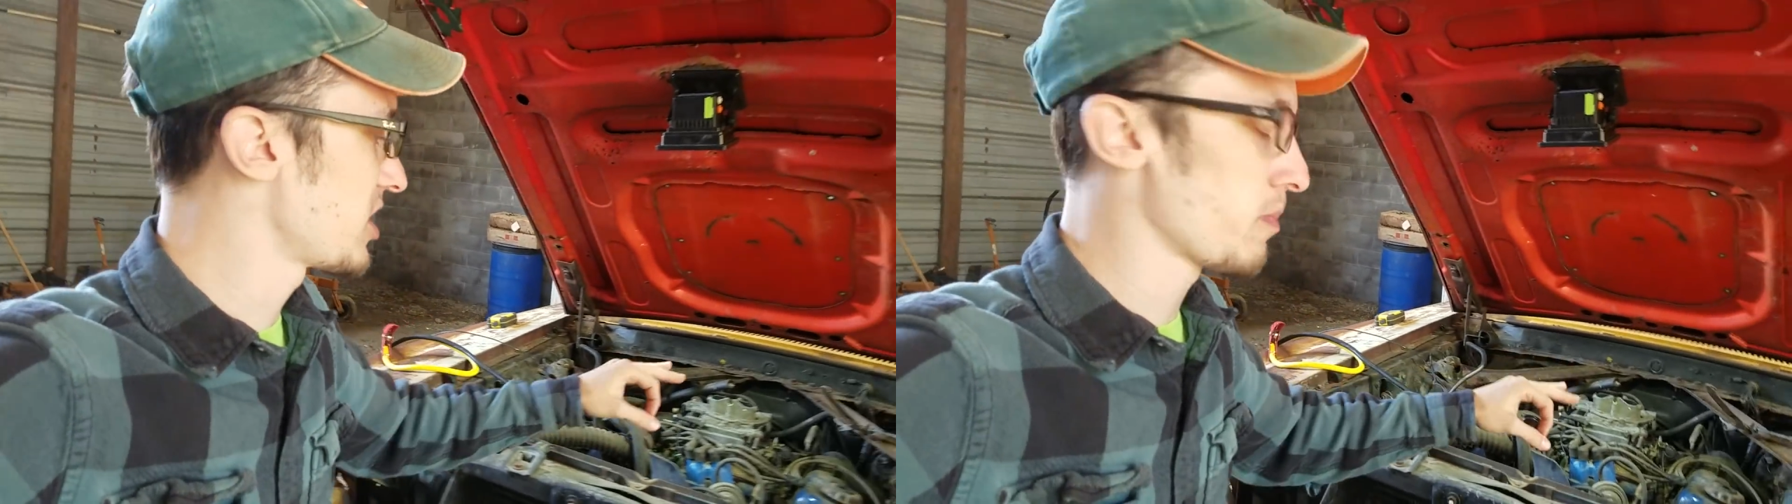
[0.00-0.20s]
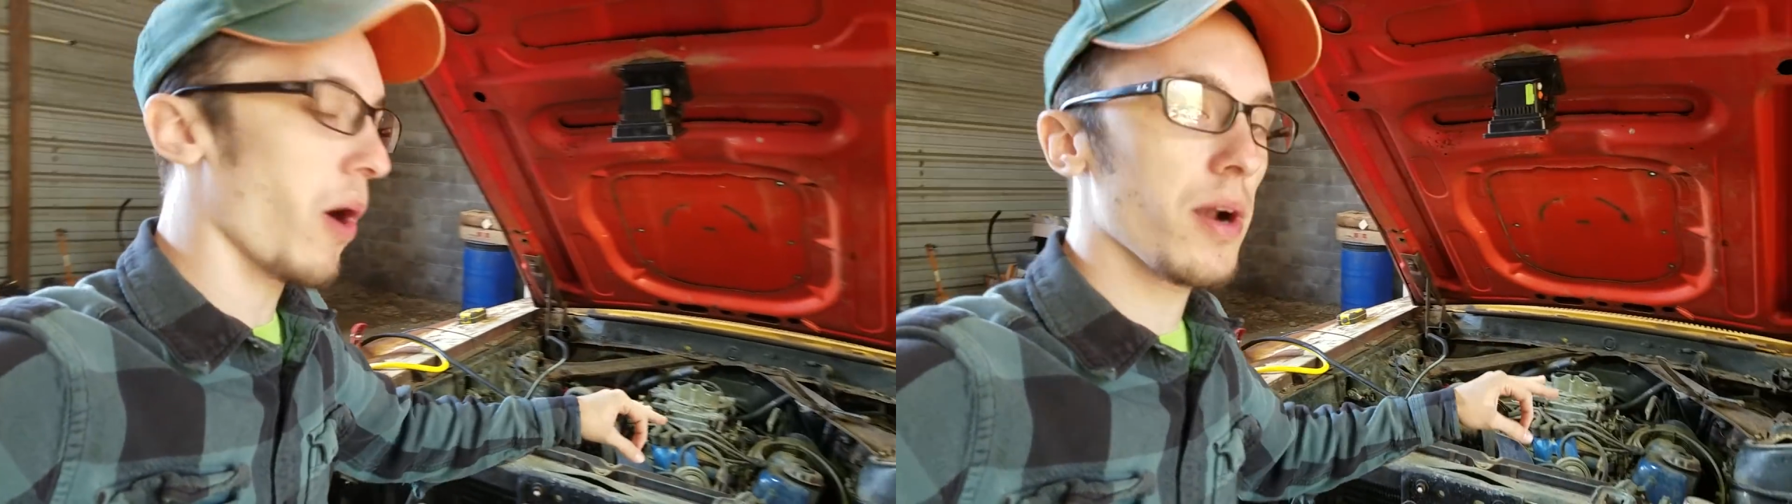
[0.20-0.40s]

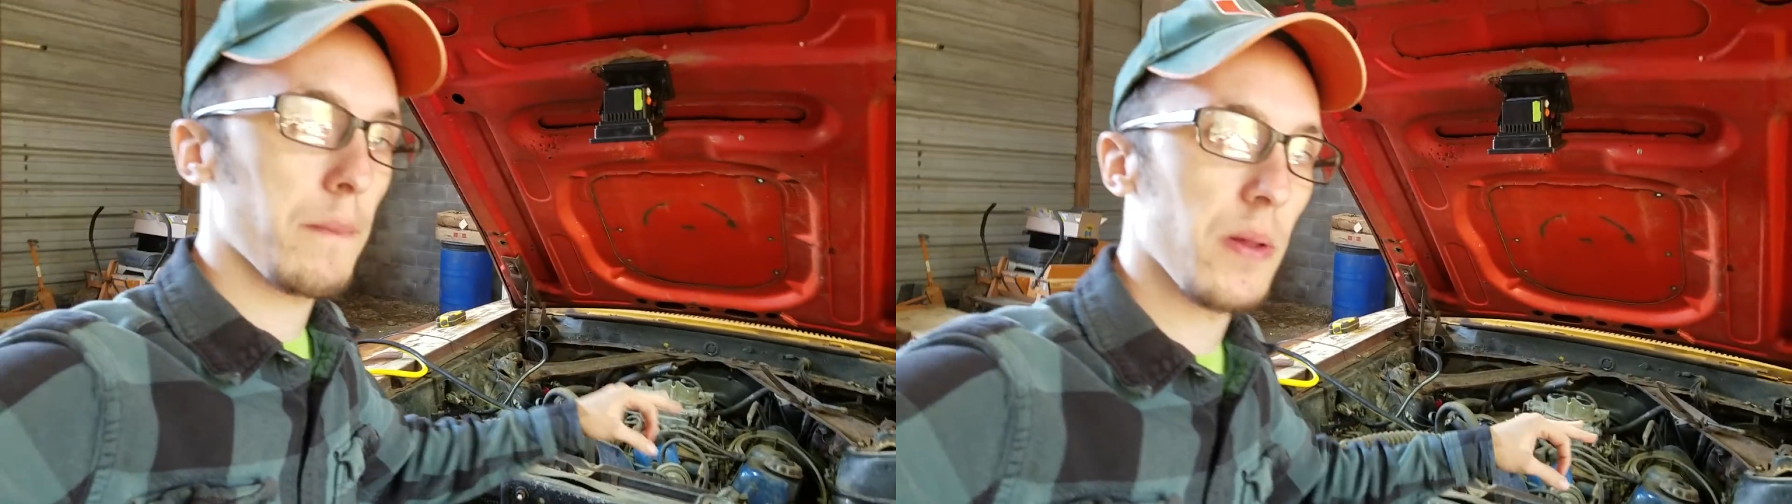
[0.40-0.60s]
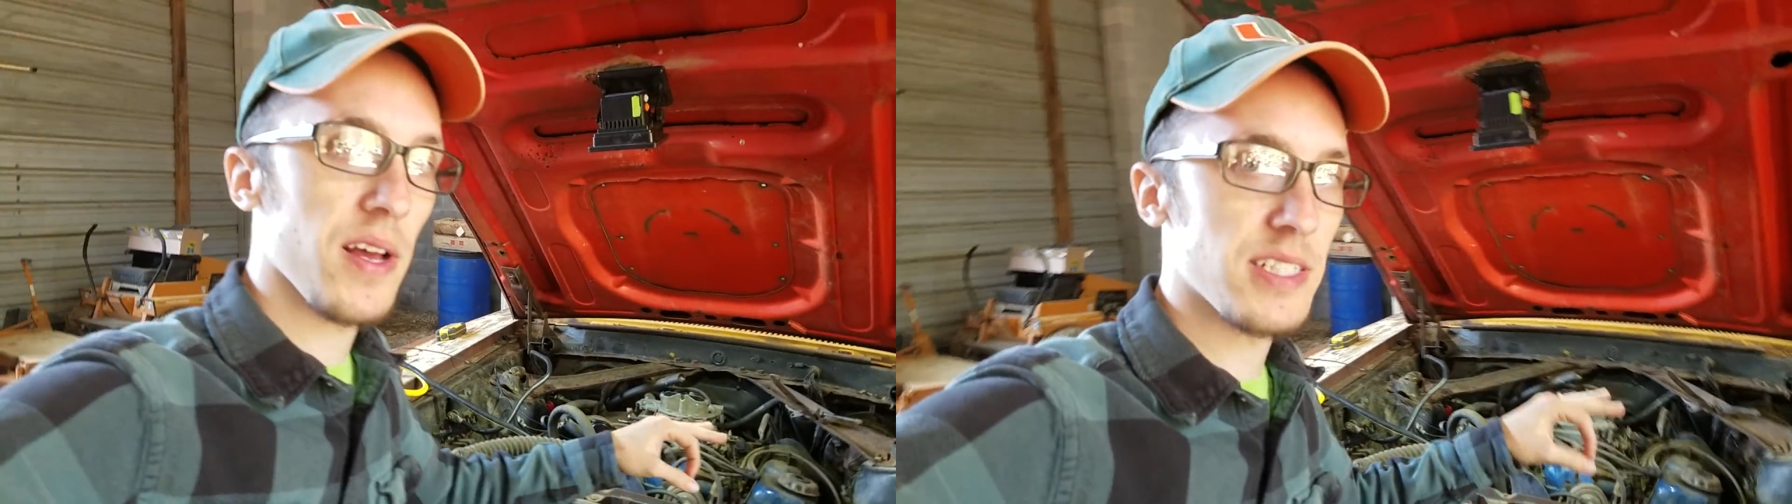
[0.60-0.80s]
spark
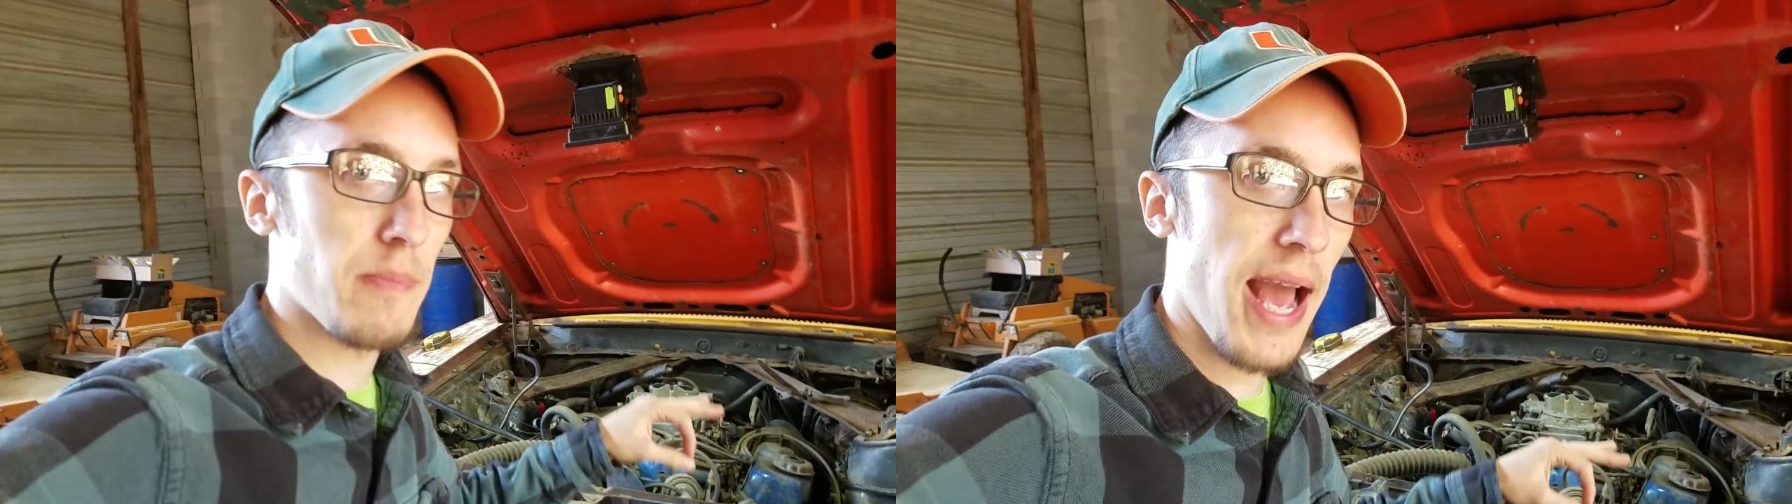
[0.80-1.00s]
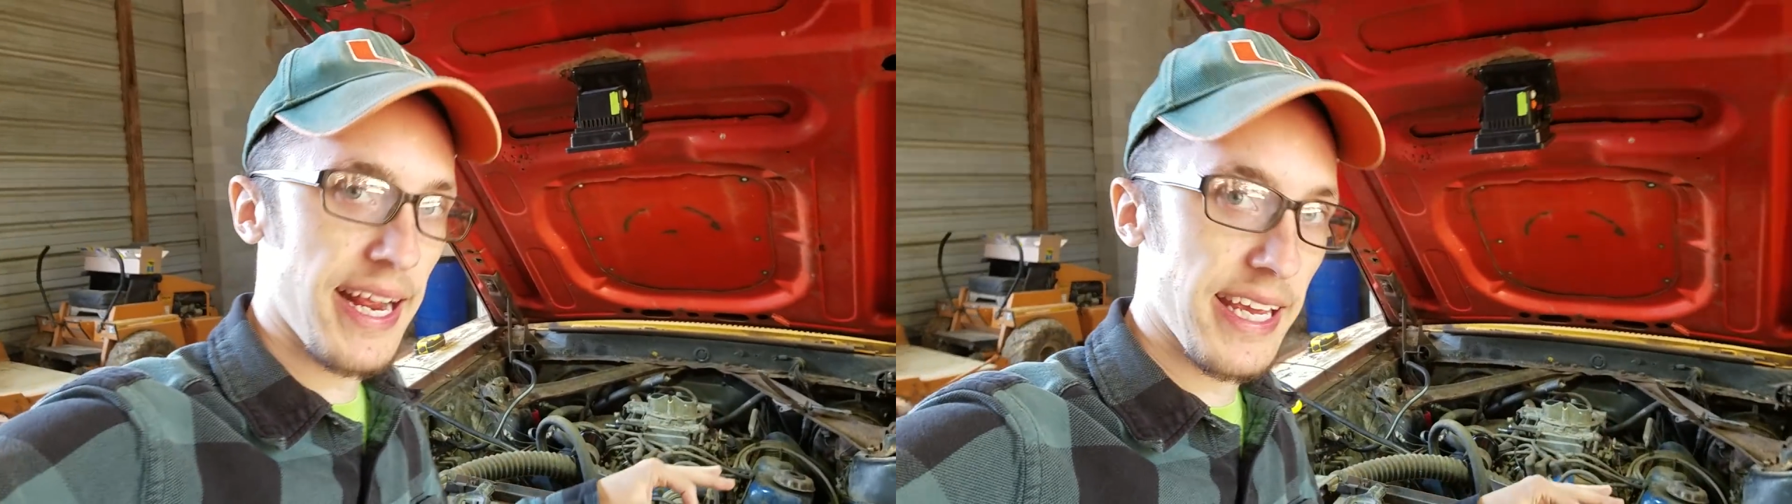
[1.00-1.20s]
plugs
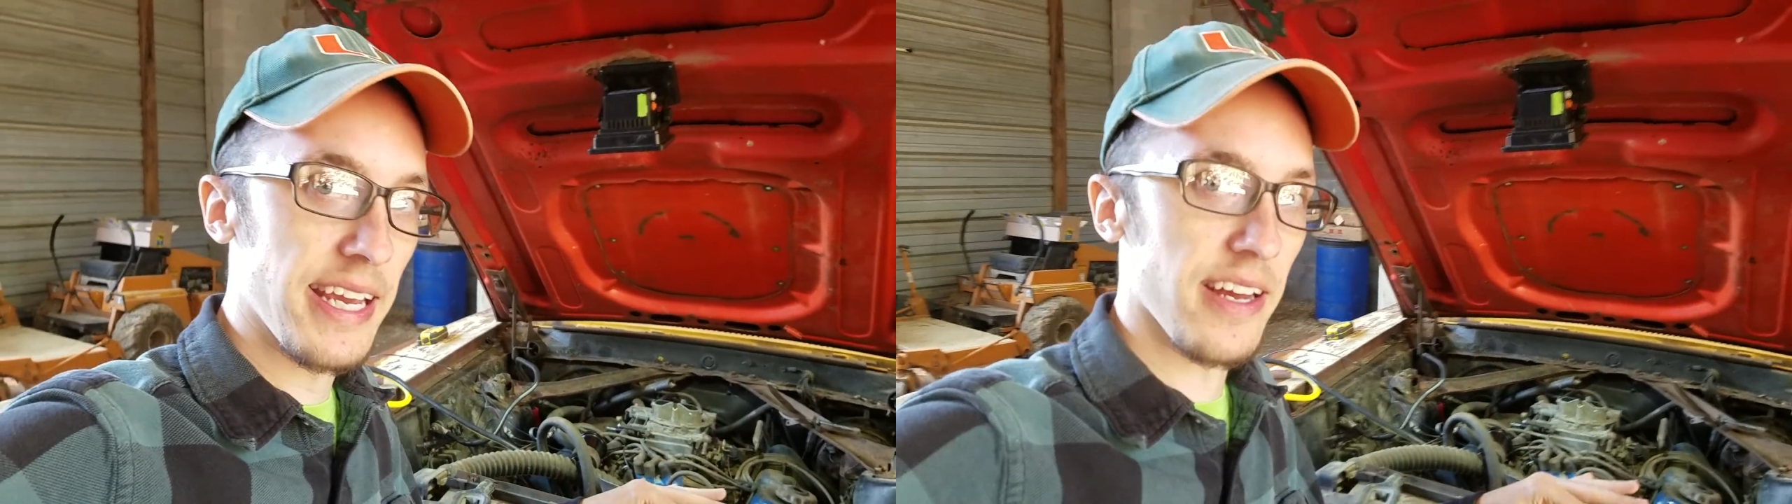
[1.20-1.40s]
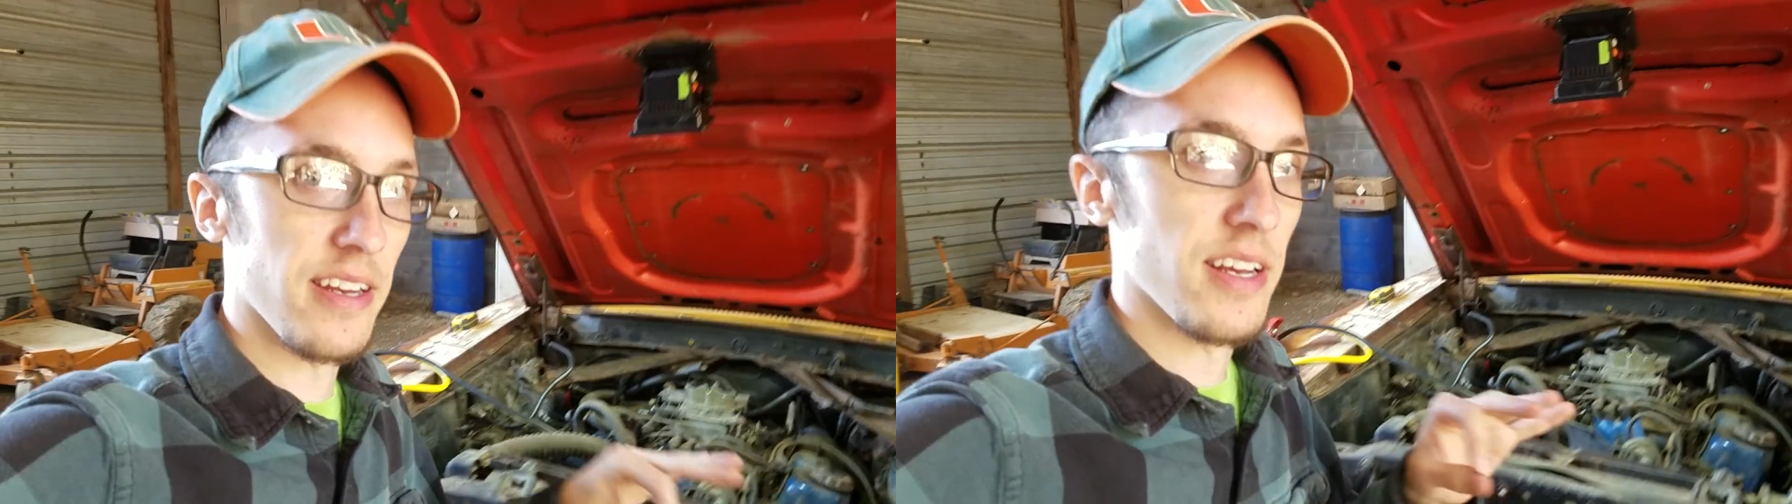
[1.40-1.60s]
back in,